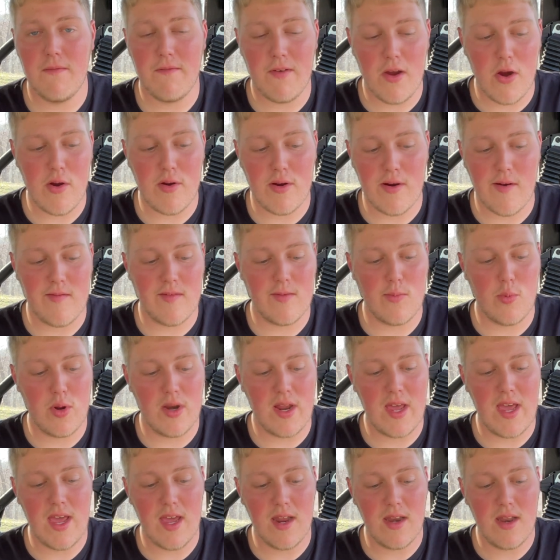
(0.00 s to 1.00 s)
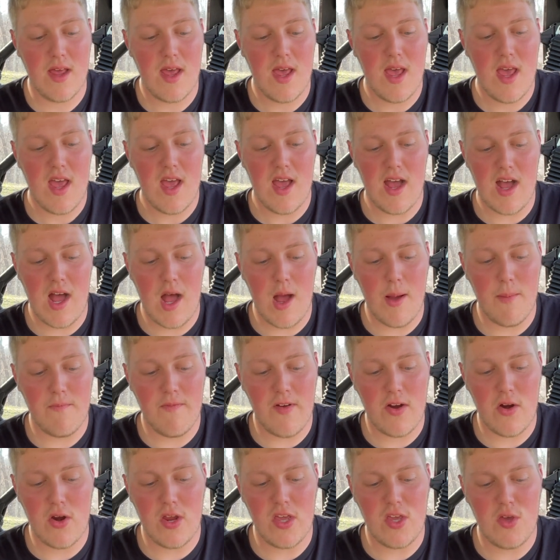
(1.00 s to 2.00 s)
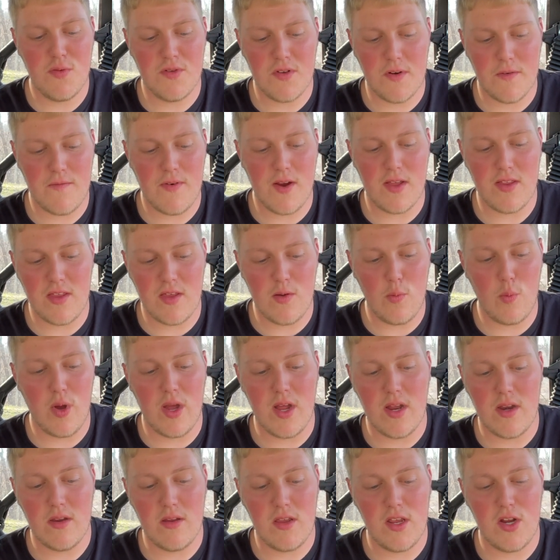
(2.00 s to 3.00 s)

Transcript: very comfortable in hand, um, very user friendly when,